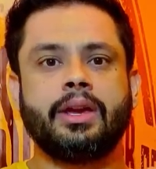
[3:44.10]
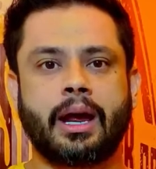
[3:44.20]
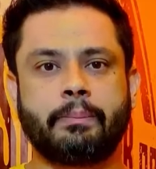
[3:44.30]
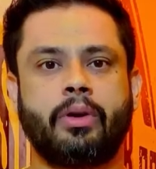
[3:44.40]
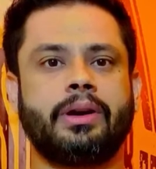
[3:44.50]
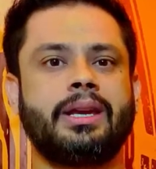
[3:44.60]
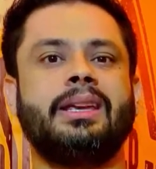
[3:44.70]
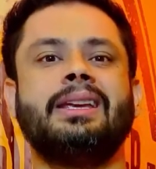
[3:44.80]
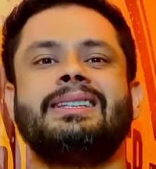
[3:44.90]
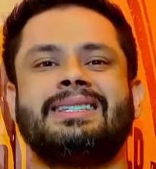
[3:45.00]
our
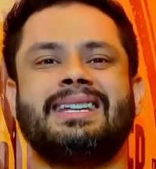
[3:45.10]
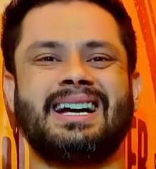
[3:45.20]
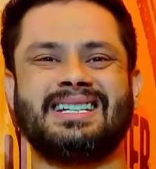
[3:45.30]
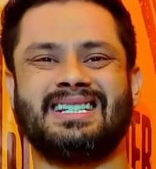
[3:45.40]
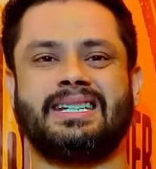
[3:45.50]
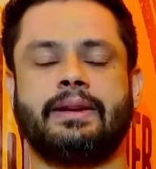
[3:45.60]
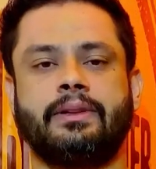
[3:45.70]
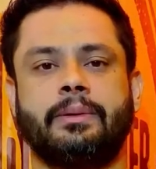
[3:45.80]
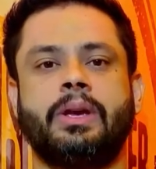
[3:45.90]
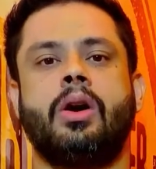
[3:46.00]
body starts
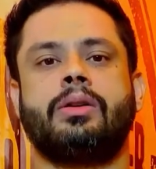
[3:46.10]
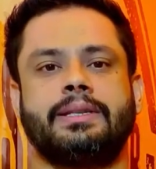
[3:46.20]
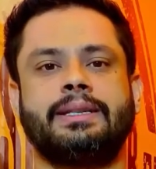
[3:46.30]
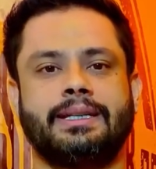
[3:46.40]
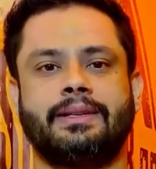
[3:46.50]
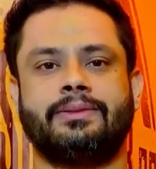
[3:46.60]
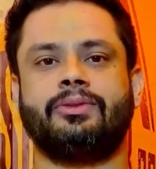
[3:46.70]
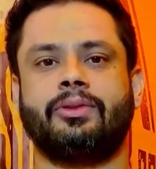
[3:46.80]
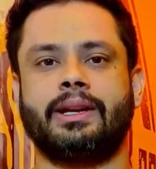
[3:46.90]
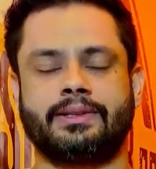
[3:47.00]
developing oxidative
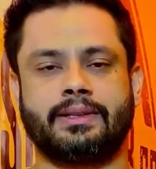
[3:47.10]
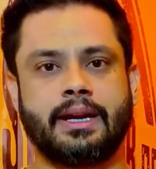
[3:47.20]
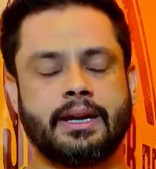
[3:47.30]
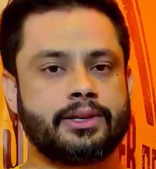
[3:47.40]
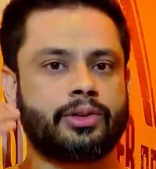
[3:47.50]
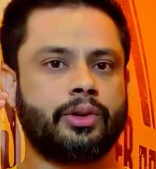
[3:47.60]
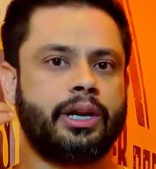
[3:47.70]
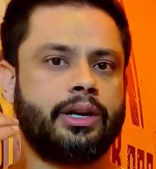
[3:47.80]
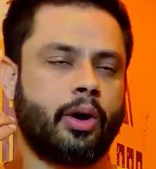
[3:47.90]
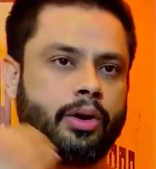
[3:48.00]
stress. So
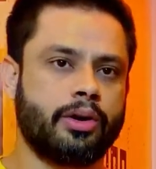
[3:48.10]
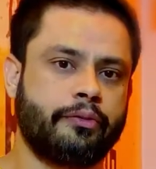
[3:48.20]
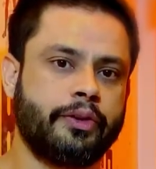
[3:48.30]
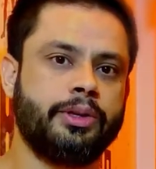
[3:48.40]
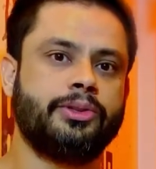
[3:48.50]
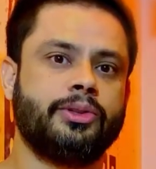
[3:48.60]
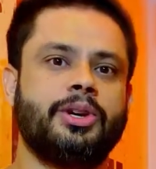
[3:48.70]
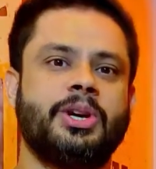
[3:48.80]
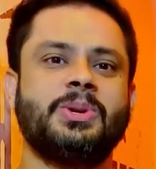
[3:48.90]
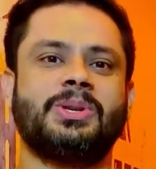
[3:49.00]
in order for you to
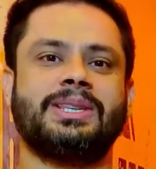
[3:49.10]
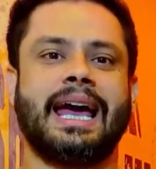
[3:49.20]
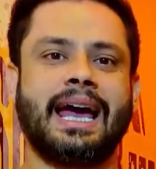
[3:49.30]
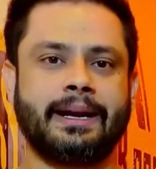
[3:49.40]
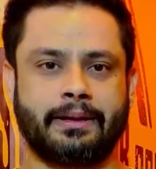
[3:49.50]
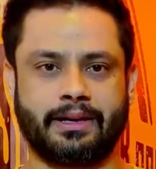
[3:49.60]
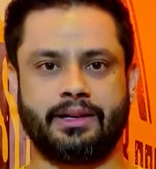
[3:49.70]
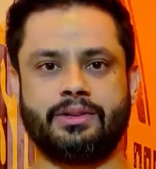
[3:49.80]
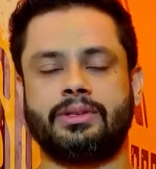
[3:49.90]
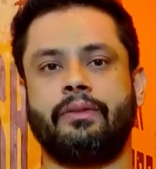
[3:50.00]
reduce that, or
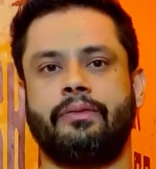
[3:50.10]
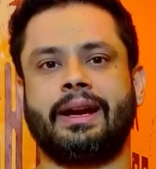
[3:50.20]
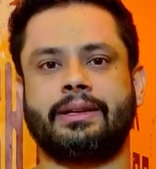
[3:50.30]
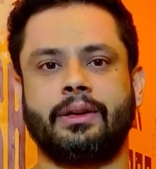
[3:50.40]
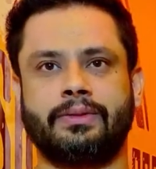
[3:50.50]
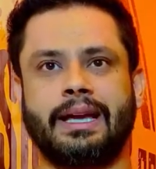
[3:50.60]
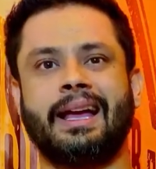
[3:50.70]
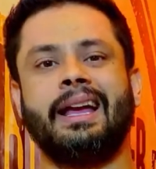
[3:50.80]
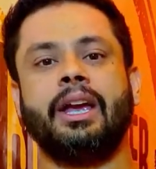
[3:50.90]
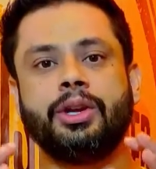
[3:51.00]
reduce the effect of
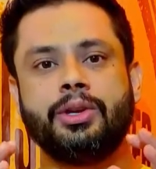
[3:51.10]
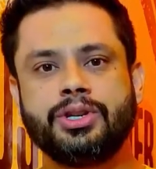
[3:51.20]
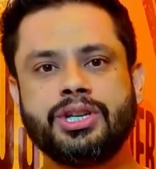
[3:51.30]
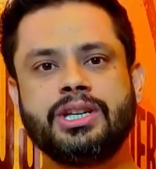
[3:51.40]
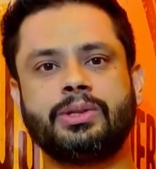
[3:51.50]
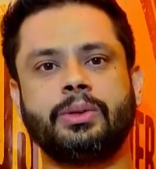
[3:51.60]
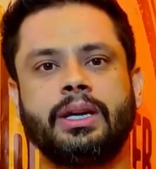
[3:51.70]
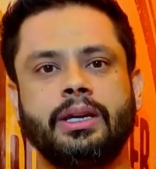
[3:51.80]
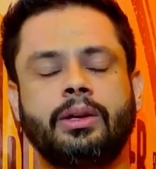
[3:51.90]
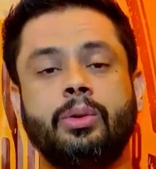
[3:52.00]
that, you need to
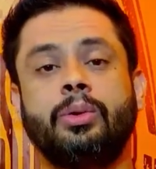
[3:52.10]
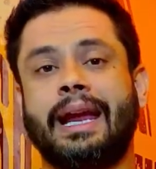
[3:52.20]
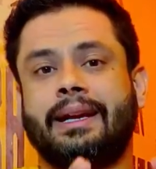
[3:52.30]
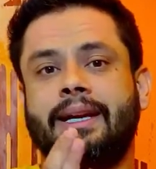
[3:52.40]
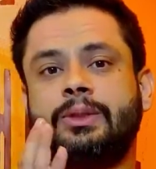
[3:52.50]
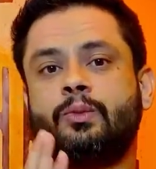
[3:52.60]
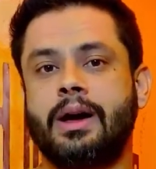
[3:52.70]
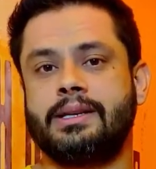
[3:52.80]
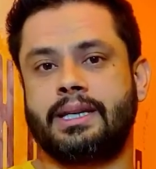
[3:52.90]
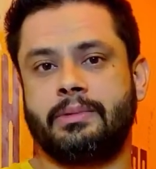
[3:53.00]
include at least
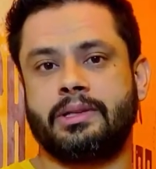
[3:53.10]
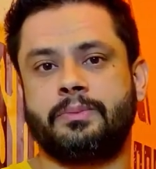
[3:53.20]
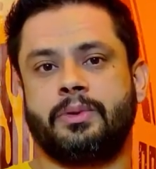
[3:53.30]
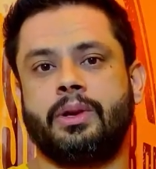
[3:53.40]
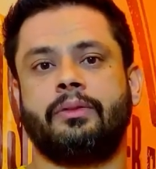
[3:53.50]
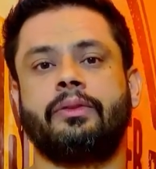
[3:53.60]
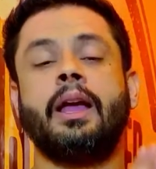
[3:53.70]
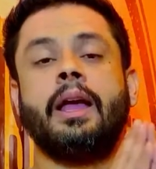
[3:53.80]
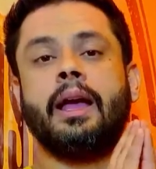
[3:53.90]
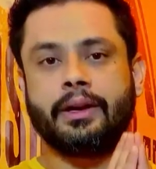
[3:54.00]
1 tablespoon of
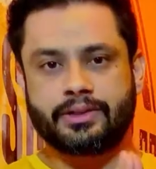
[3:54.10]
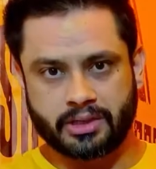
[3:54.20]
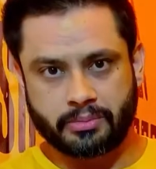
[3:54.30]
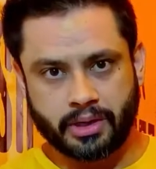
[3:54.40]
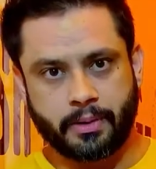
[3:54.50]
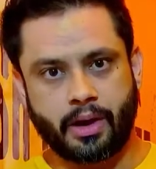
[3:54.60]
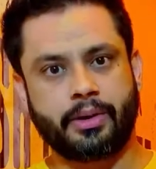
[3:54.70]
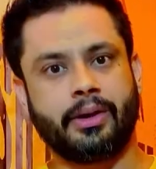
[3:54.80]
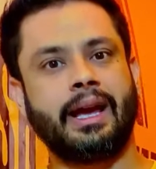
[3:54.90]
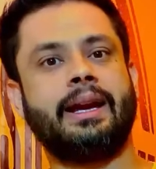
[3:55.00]
turmeric
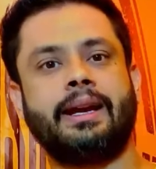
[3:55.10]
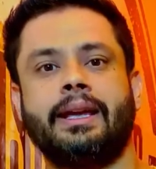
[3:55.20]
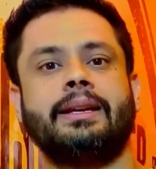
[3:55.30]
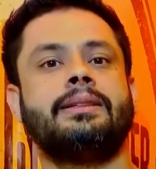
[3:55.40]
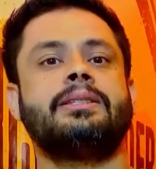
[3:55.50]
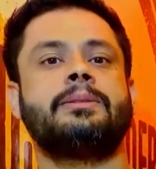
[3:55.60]
powder and